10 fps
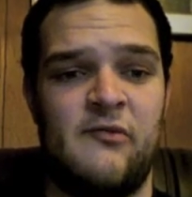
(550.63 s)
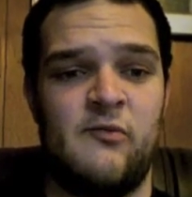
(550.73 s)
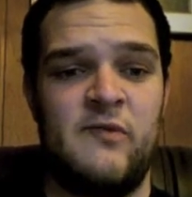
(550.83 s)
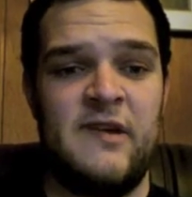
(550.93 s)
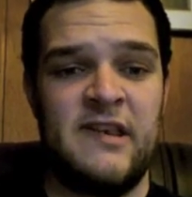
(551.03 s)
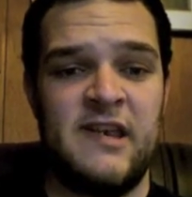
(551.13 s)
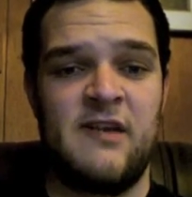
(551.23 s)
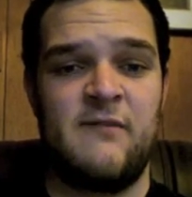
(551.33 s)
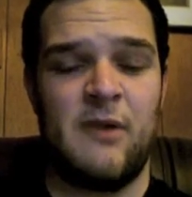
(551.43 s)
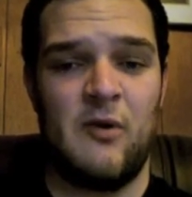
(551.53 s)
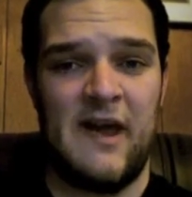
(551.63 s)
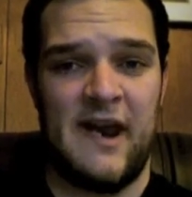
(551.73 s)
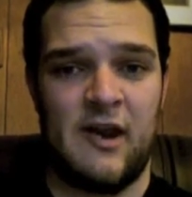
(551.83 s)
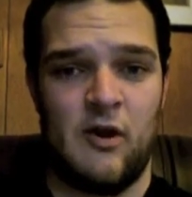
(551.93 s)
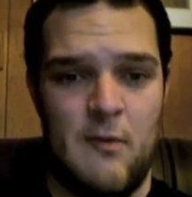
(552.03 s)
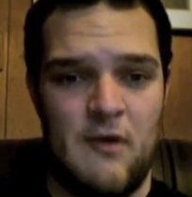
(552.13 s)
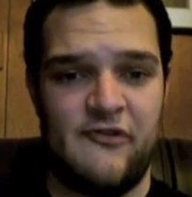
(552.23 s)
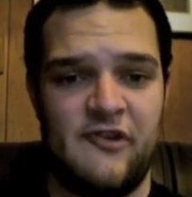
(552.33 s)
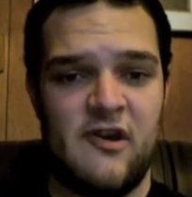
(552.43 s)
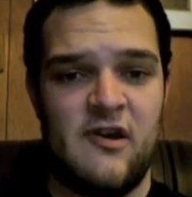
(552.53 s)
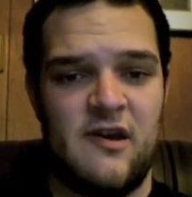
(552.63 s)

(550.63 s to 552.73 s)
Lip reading: really poetic almost,